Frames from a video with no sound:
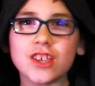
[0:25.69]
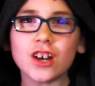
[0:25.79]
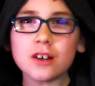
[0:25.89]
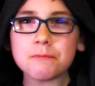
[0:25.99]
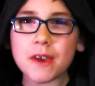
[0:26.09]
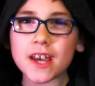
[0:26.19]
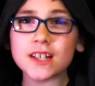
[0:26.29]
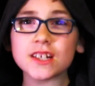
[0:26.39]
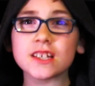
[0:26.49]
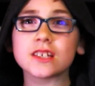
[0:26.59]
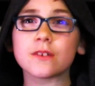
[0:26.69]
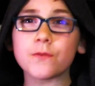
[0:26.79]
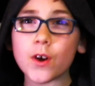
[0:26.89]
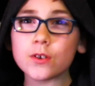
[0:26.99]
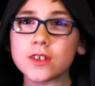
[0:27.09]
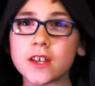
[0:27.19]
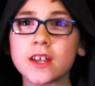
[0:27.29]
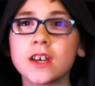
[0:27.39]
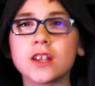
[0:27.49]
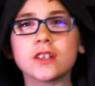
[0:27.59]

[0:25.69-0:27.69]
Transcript: Young Mage is devoted